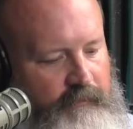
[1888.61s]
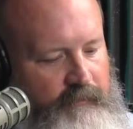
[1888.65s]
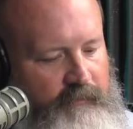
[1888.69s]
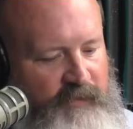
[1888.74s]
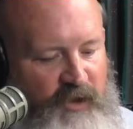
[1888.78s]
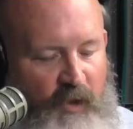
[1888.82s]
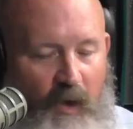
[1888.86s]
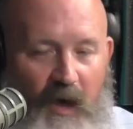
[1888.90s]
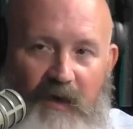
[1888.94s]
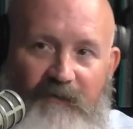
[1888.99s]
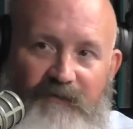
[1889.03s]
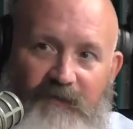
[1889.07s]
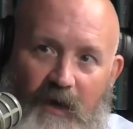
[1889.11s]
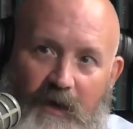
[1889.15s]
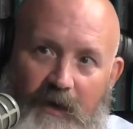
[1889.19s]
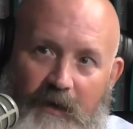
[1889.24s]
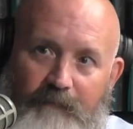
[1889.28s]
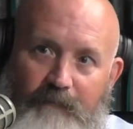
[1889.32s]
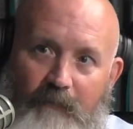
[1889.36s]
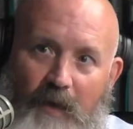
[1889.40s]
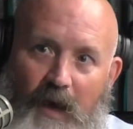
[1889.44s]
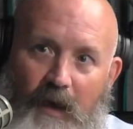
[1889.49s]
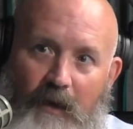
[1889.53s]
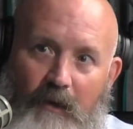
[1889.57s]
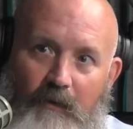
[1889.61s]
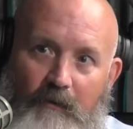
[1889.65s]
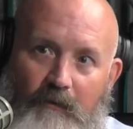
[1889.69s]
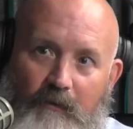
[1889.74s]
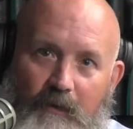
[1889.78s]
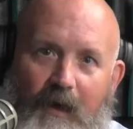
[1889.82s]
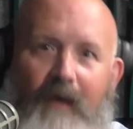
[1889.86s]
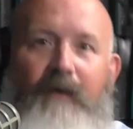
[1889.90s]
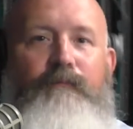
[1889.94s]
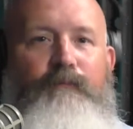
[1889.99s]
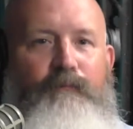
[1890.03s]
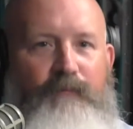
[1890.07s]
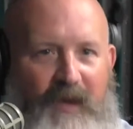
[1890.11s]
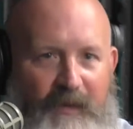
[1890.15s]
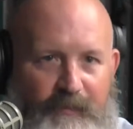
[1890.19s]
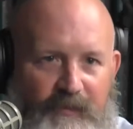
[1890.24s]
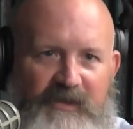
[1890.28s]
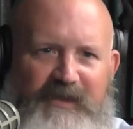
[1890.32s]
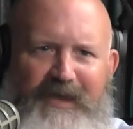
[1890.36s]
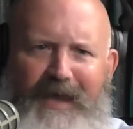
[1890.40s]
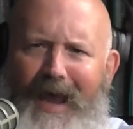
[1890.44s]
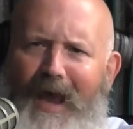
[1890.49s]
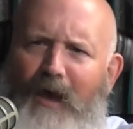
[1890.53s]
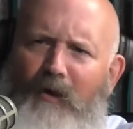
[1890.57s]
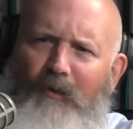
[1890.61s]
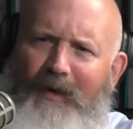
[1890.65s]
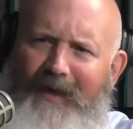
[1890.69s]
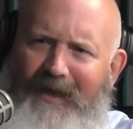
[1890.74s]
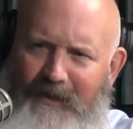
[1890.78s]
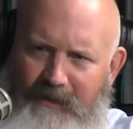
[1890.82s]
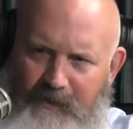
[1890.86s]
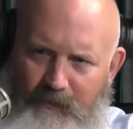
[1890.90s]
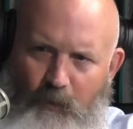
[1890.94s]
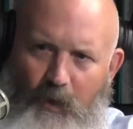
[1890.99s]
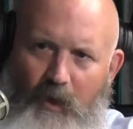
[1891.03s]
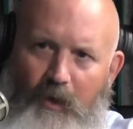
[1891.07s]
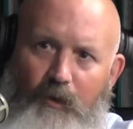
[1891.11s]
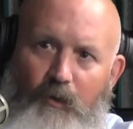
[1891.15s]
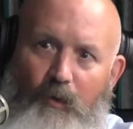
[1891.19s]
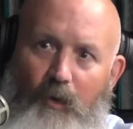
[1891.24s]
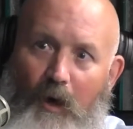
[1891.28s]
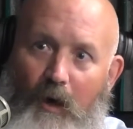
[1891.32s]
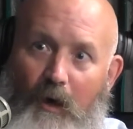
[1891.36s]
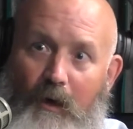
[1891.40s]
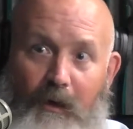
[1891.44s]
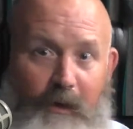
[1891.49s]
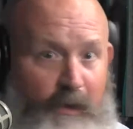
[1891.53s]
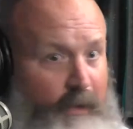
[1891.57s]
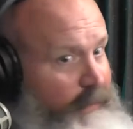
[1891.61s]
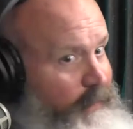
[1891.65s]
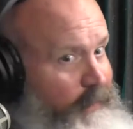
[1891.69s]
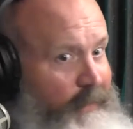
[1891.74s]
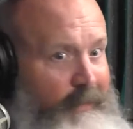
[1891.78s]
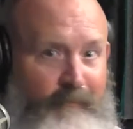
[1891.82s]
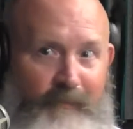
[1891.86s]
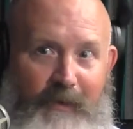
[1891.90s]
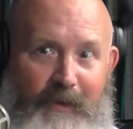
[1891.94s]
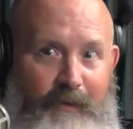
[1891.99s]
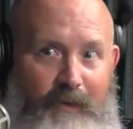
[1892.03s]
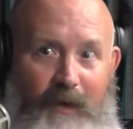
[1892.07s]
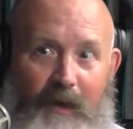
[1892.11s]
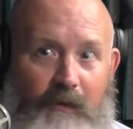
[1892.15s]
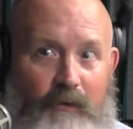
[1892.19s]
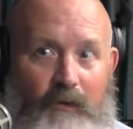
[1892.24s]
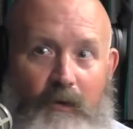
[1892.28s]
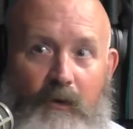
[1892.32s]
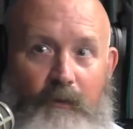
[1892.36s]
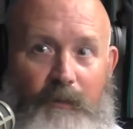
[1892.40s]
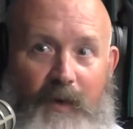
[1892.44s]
so I find in my own, like, people say, how do I get to where you are? Like, I don't know,